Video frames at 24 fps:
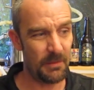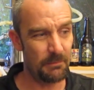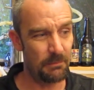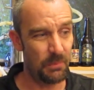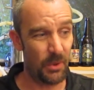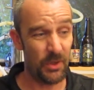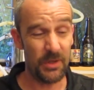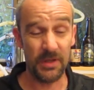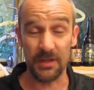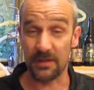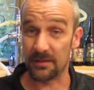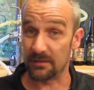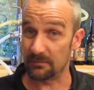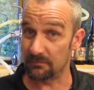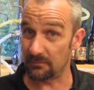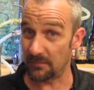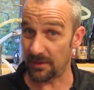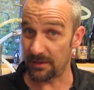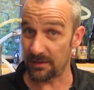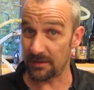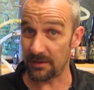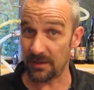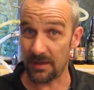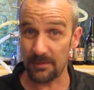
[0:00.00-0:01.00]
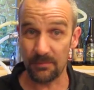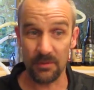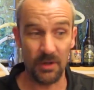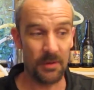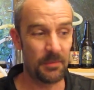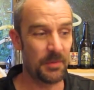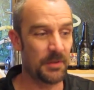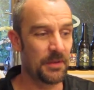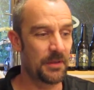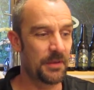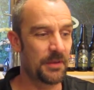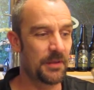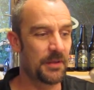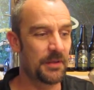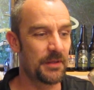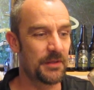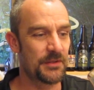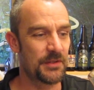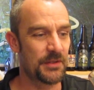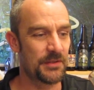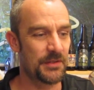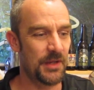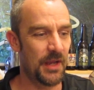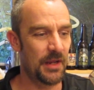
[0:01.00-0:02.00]
body. I think they might be the thing that's
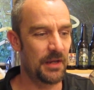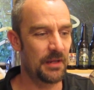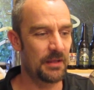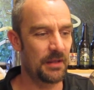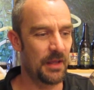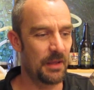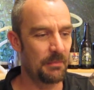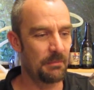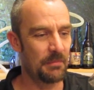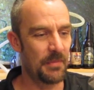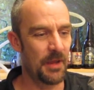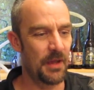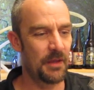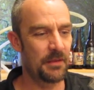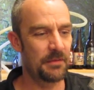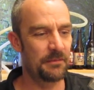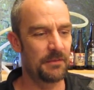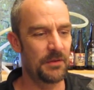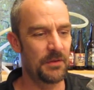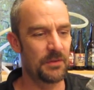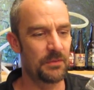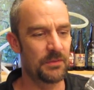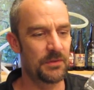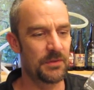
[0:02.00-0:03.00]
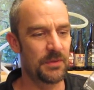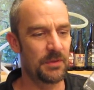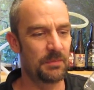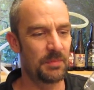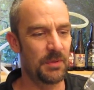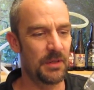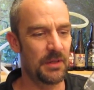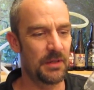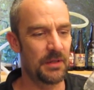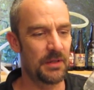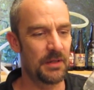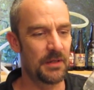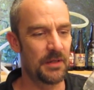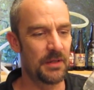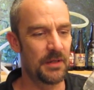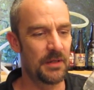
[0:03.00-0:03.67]
just adding that mouthfeel to the beer.